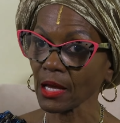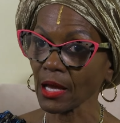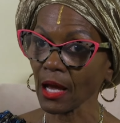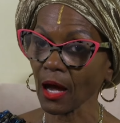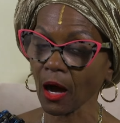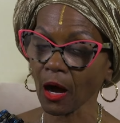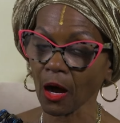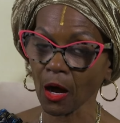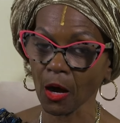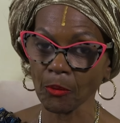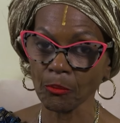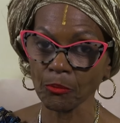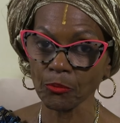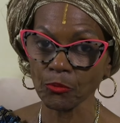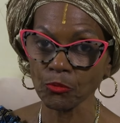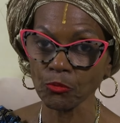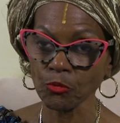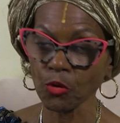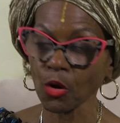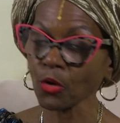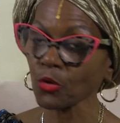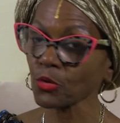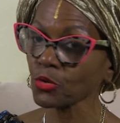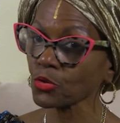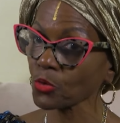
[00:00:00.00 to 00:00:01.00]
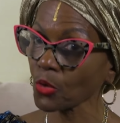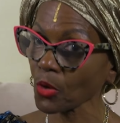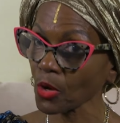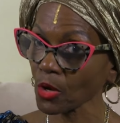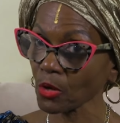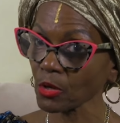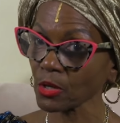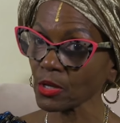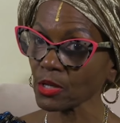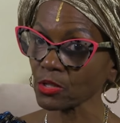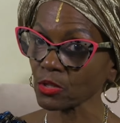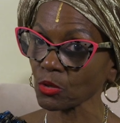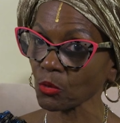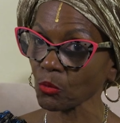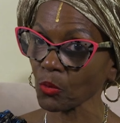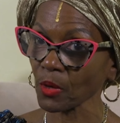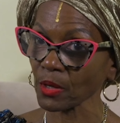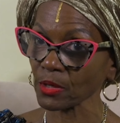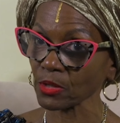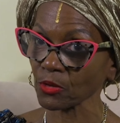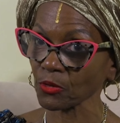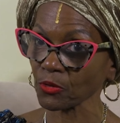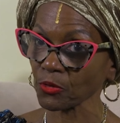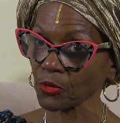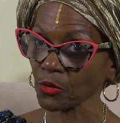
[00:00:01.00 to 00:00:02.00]
Rose oil is a
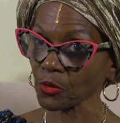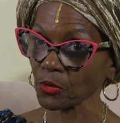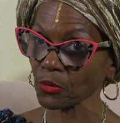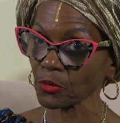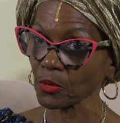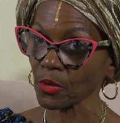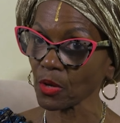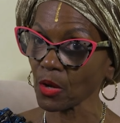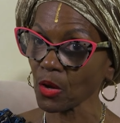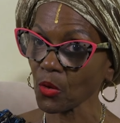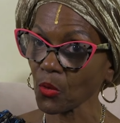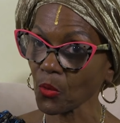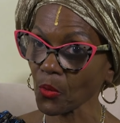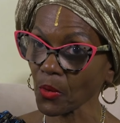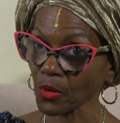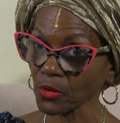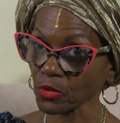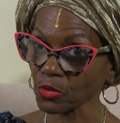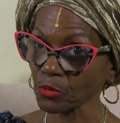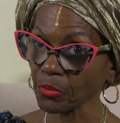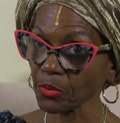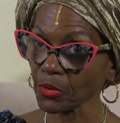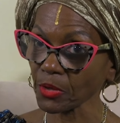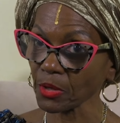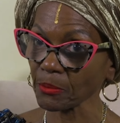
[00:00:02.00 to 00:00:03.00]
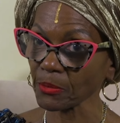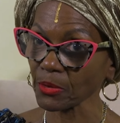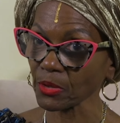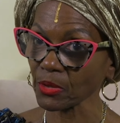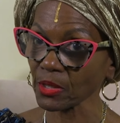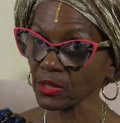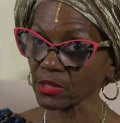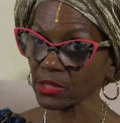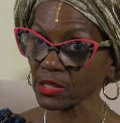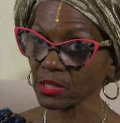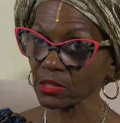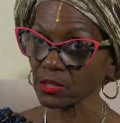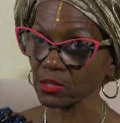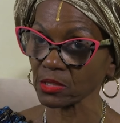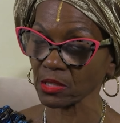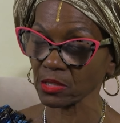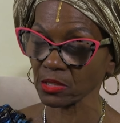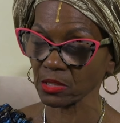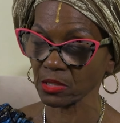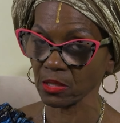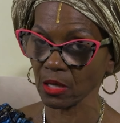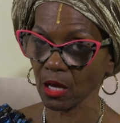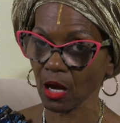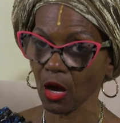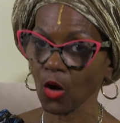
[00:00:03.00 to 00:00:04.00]
wonderful oil to put in because it
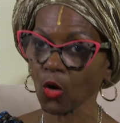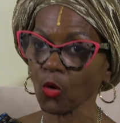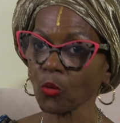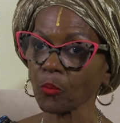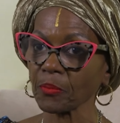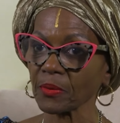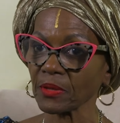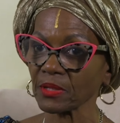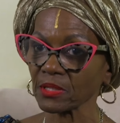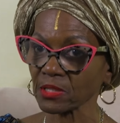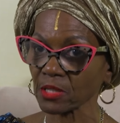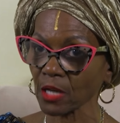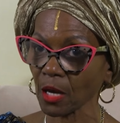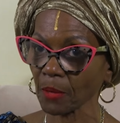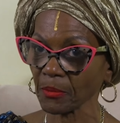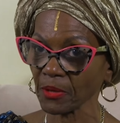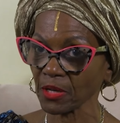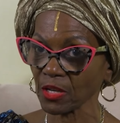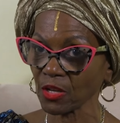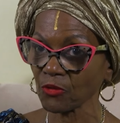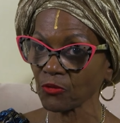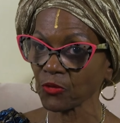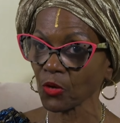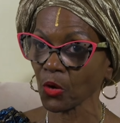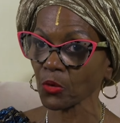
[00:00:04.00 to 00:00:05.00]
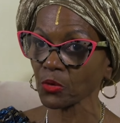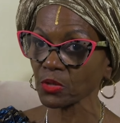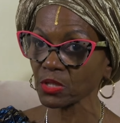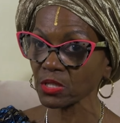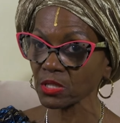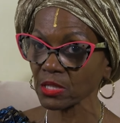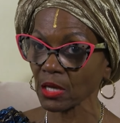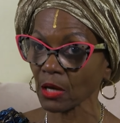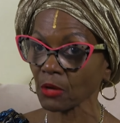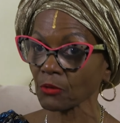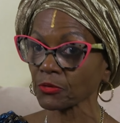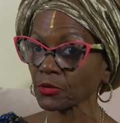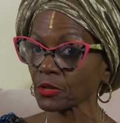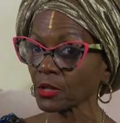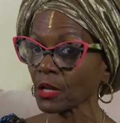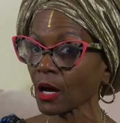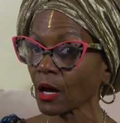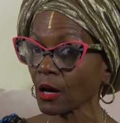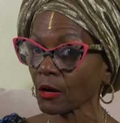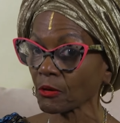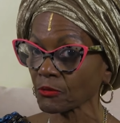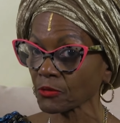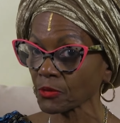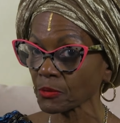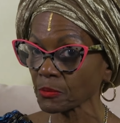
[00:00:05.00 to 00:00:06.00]
just opens up and evokes
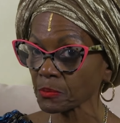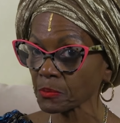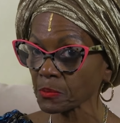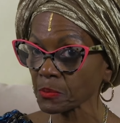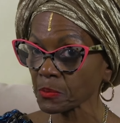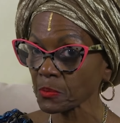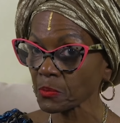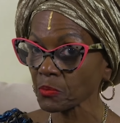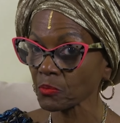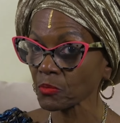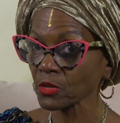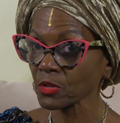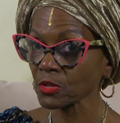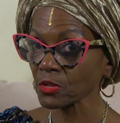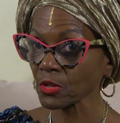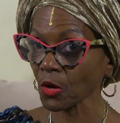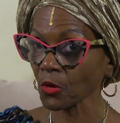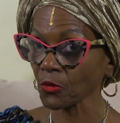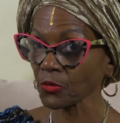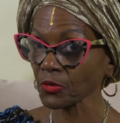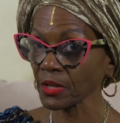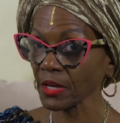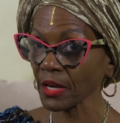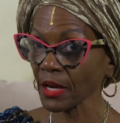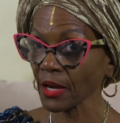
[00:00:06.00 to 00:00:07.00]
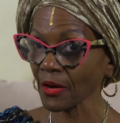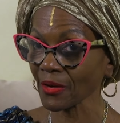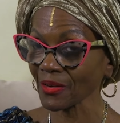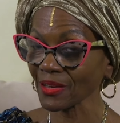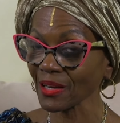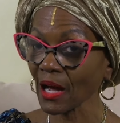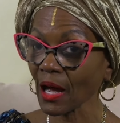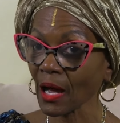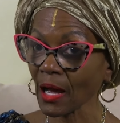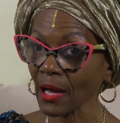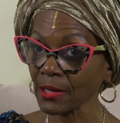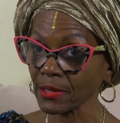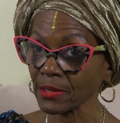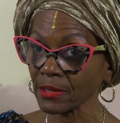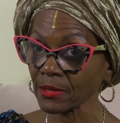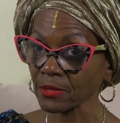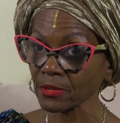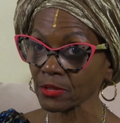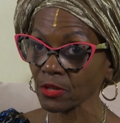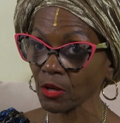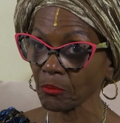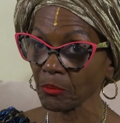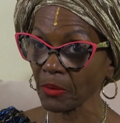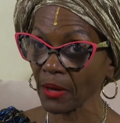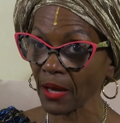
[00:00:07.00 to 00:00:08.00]
self-love, self-care, kindness,
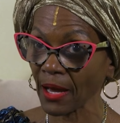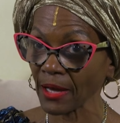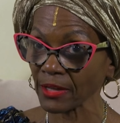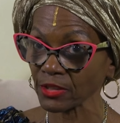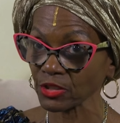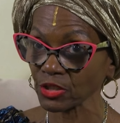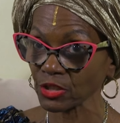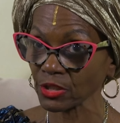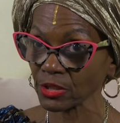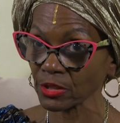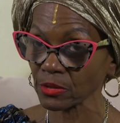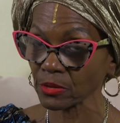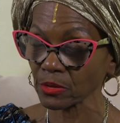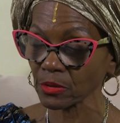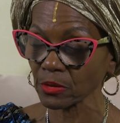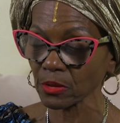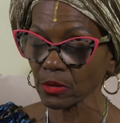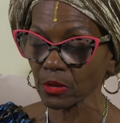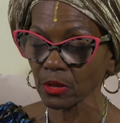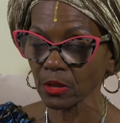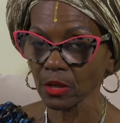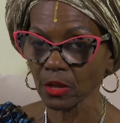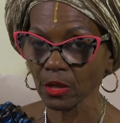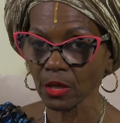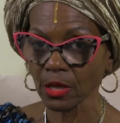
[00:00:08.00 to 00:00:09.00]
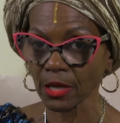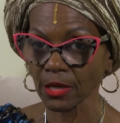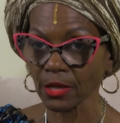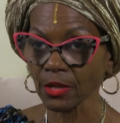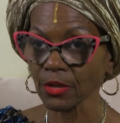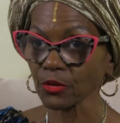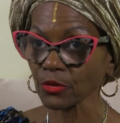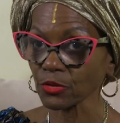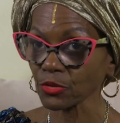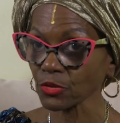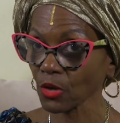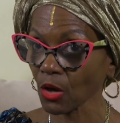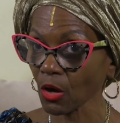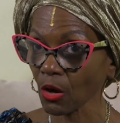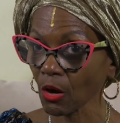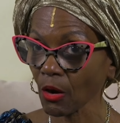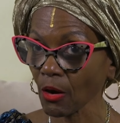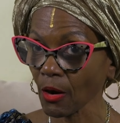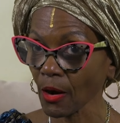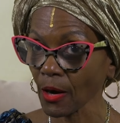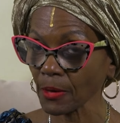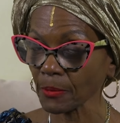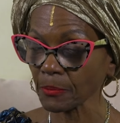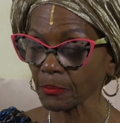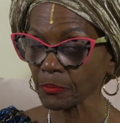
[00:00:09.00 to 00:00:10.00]
compassion. It heals the
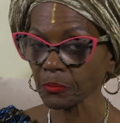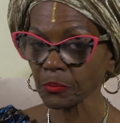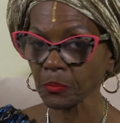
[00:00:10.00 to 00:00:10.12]
heart.